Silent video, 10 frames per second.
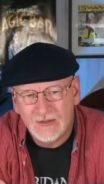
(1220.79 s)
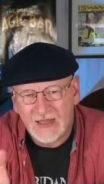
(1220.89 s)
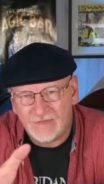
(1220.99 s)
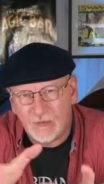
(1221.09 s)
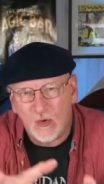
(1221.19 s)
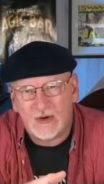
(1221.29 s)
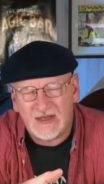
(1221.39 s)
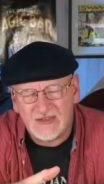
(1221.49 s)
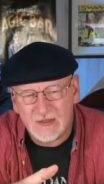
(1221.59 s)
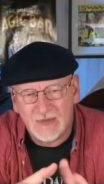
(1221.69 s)
have a more
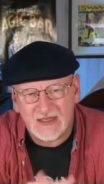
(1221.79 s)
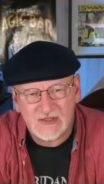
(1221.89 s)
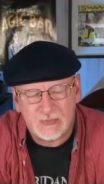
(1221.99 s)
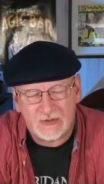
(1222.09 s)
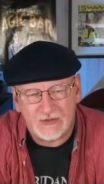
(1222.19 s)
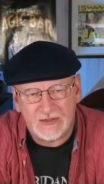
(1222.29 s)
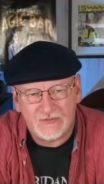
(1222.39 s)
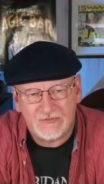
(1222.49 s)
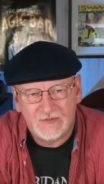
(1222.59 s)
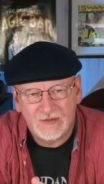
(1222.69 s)
intimate experience.